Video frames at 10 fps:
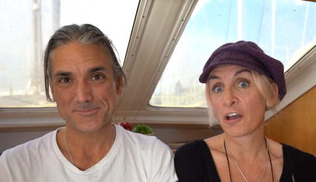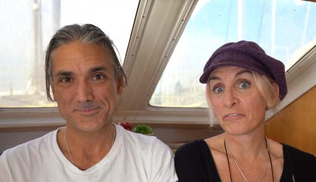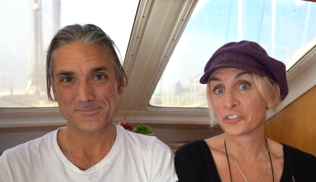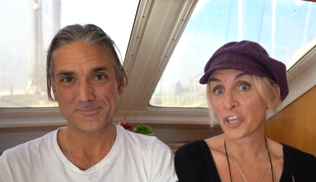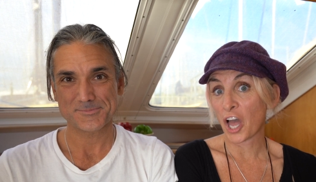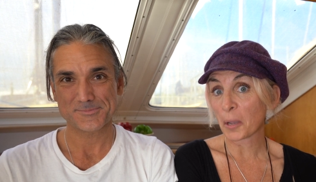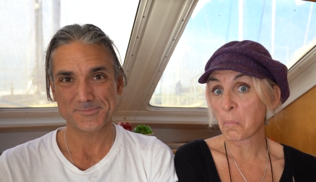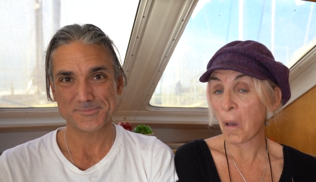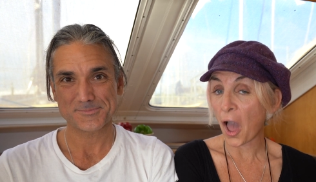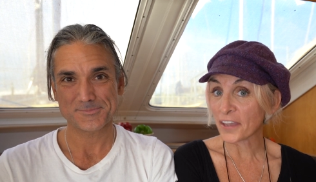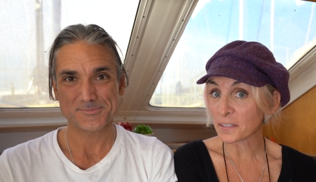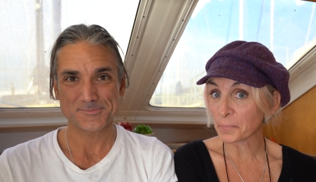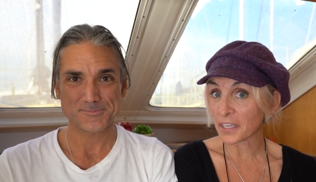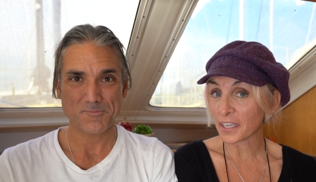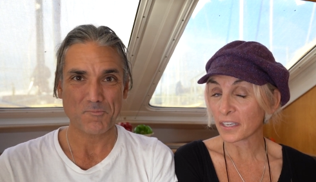Speaker 1: off the dock,
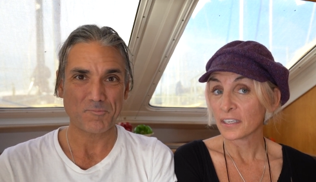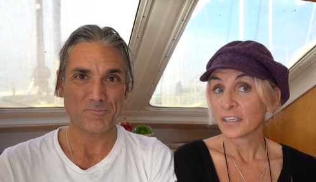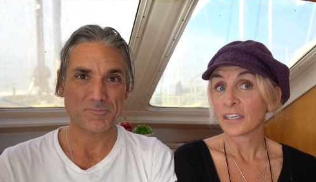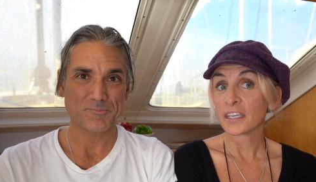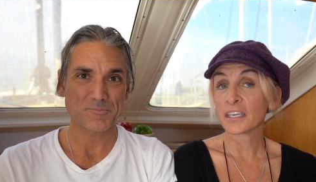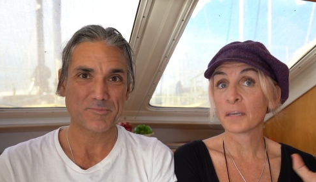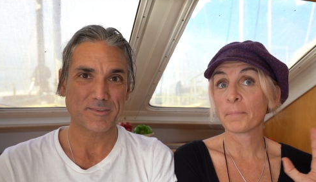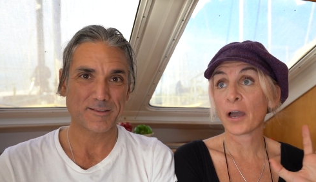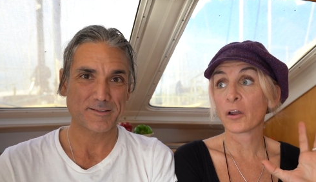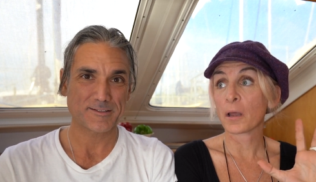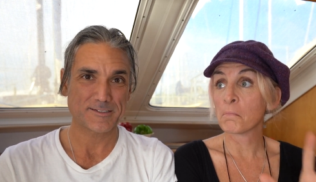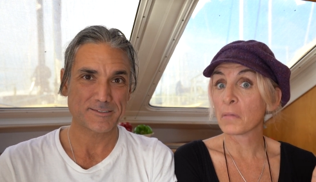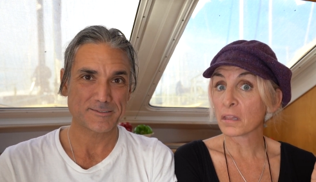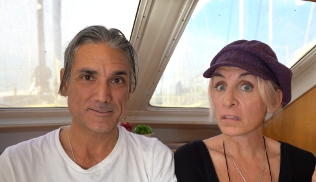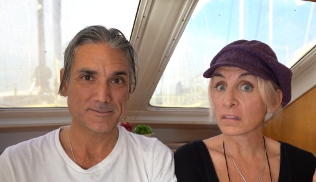possibly in about a
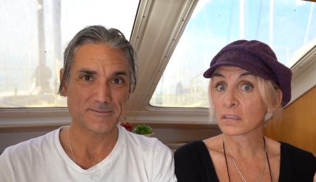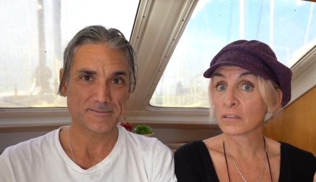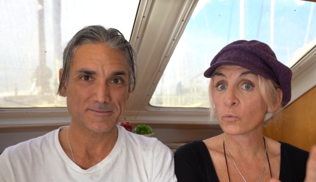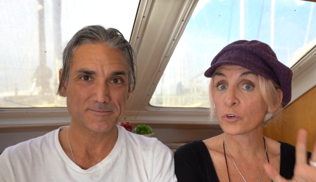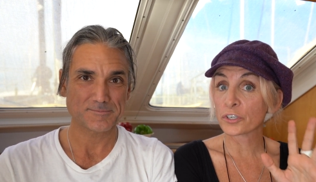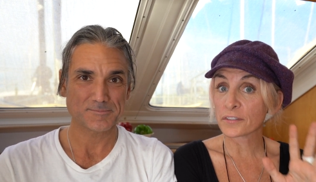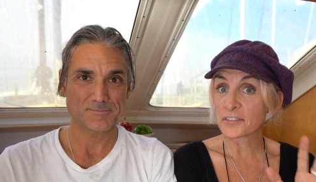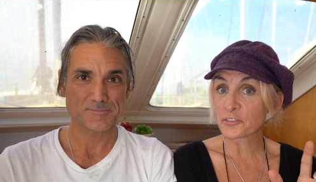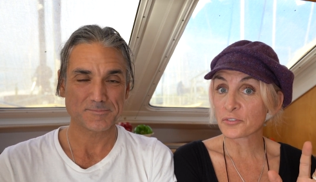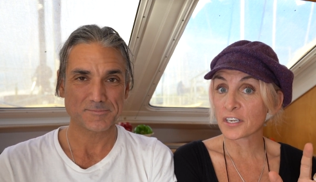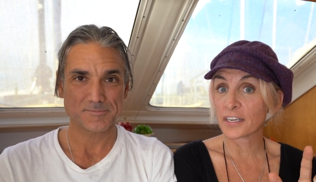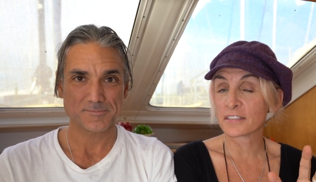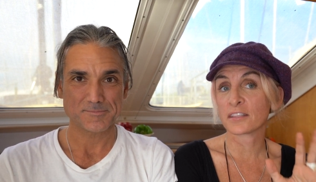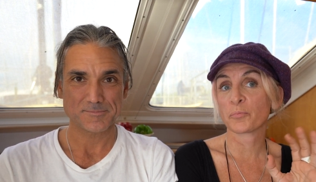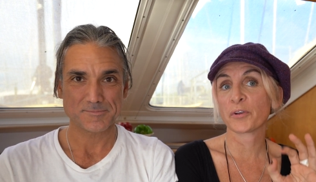month. Word on the street
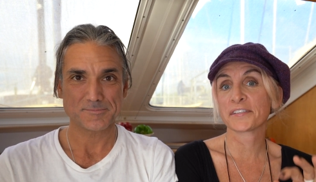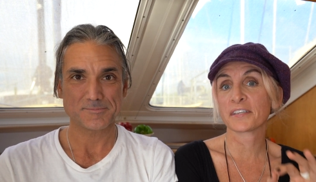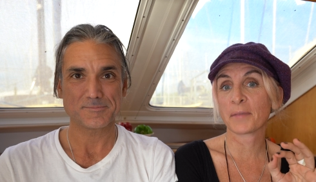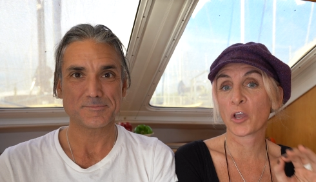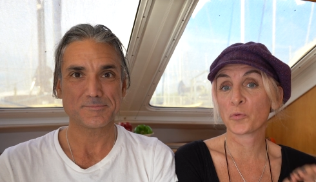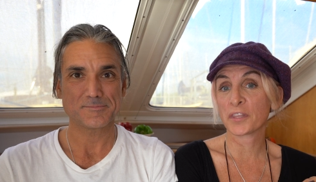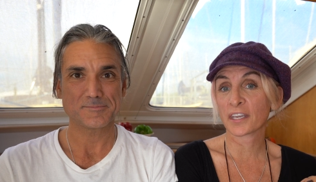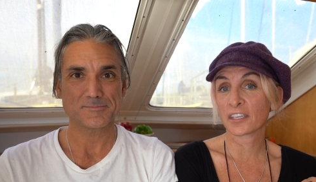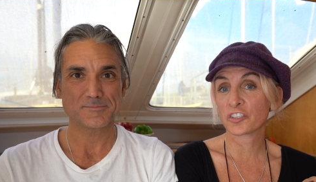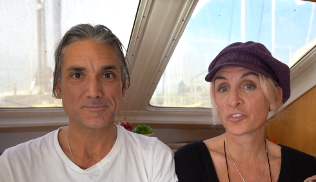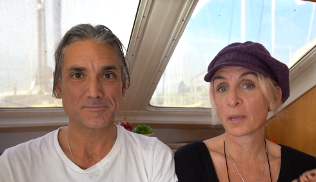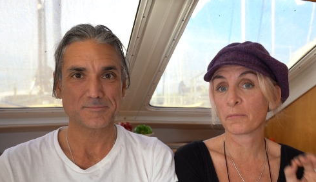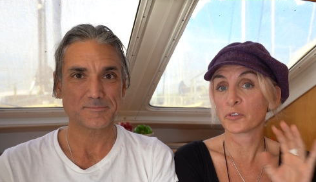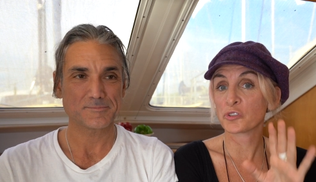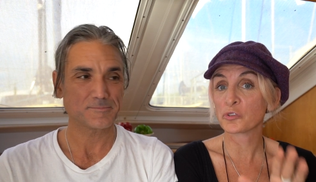is that the president may open the country
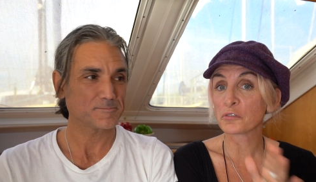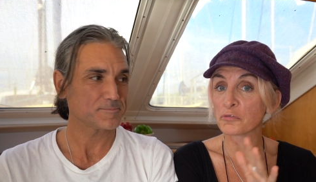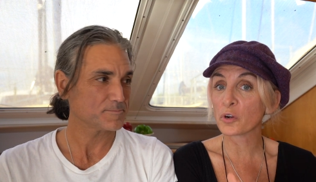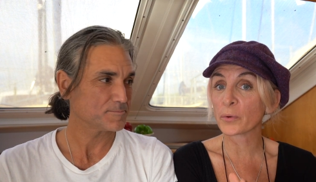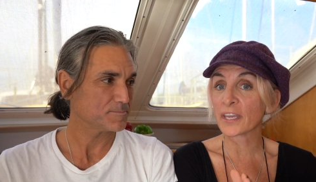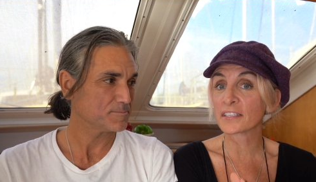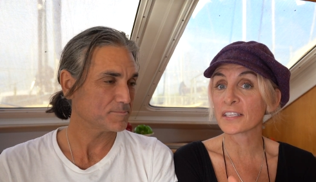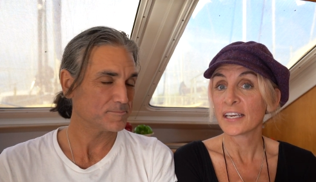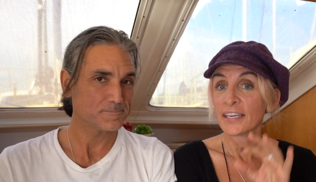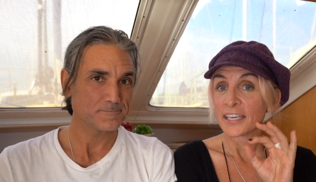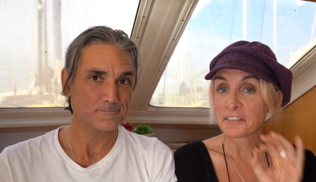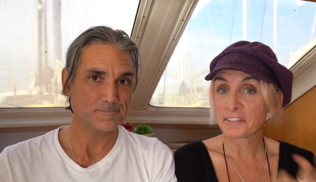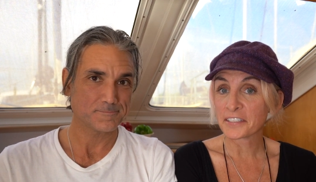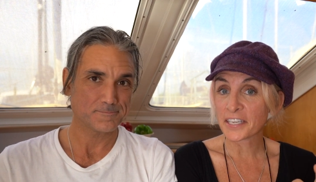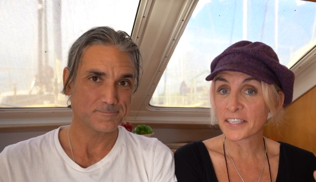up for two to four weeks, and if
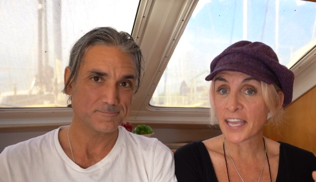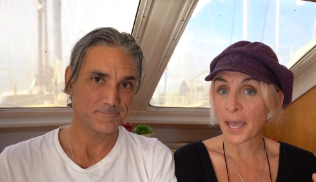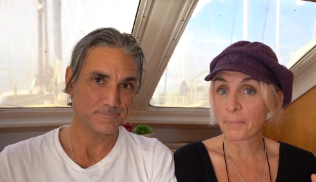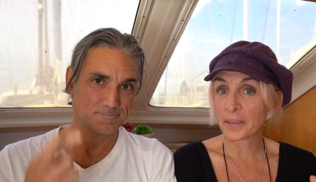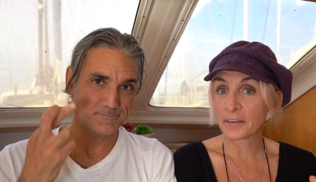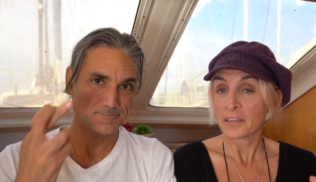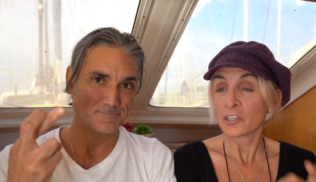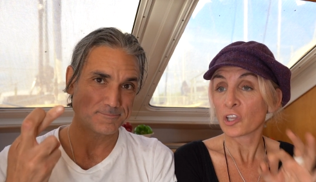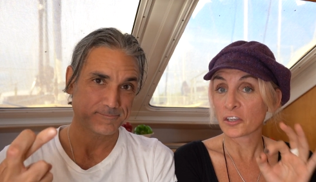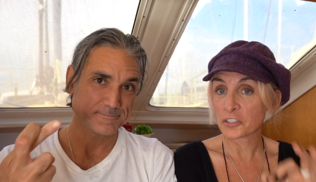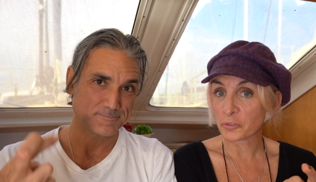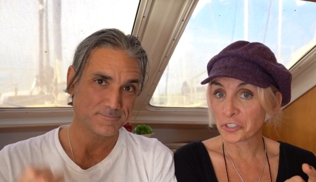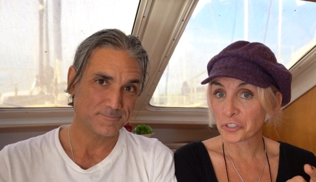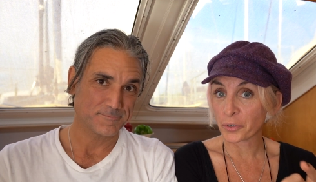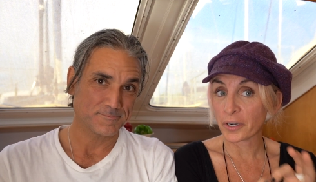that does happen, long
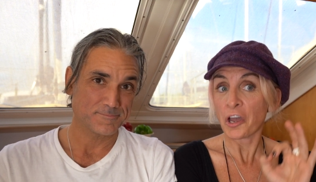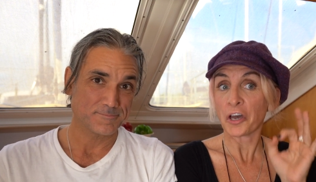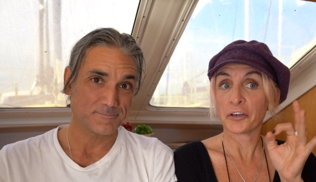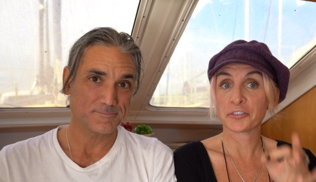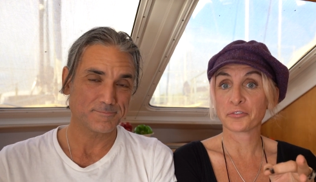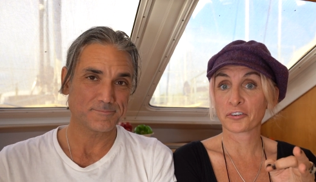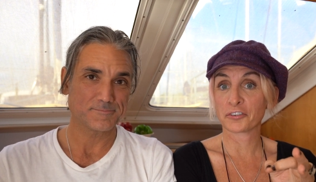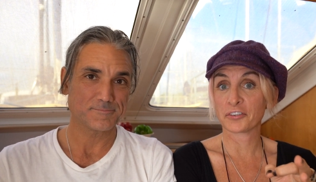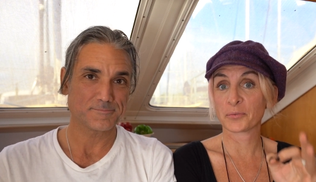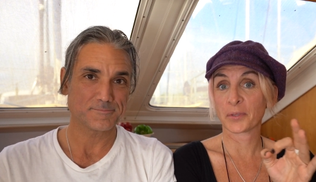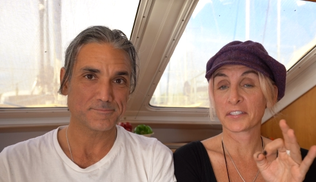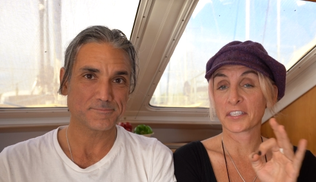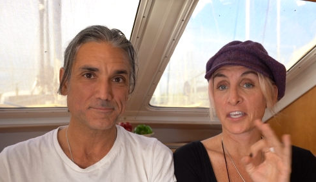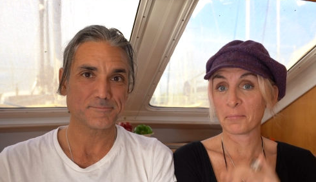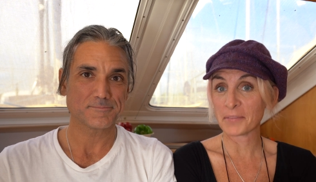story short, our instructor is willing
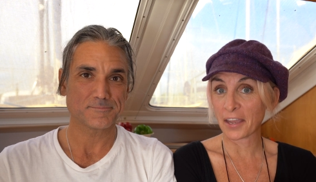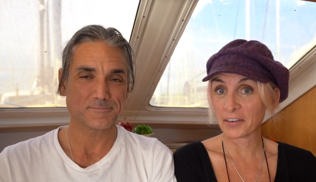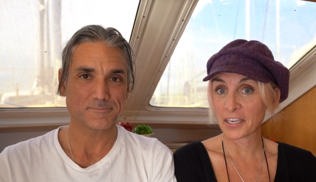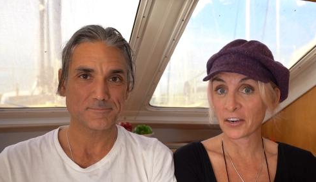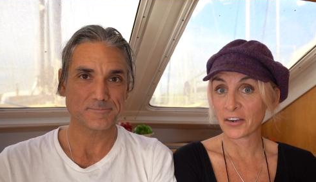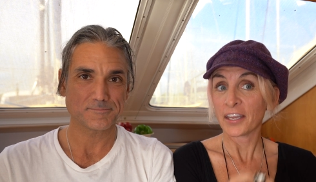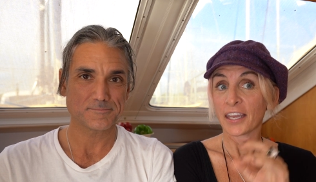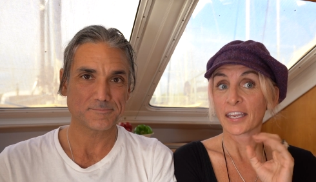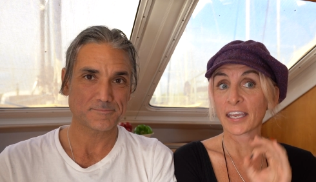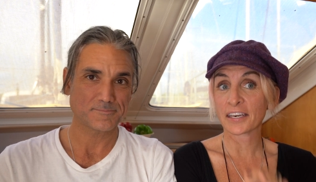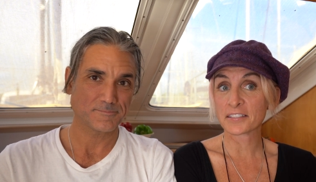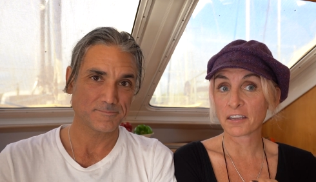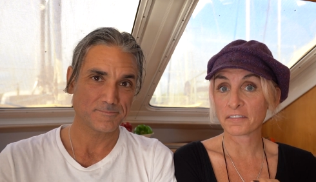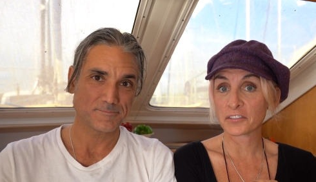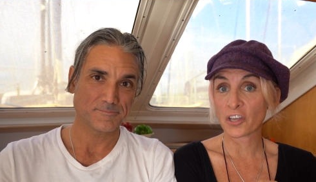to come down here and get us
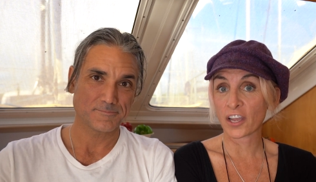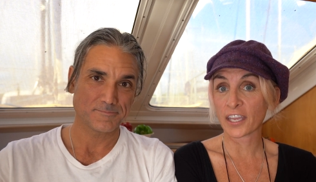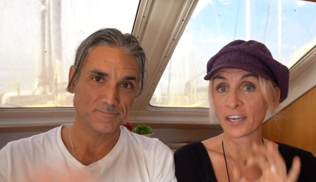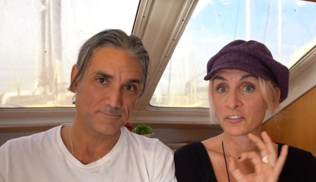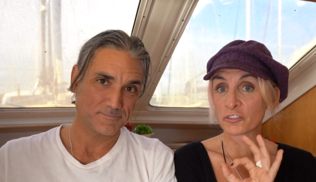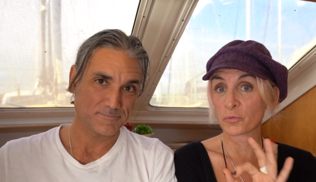off the dock in under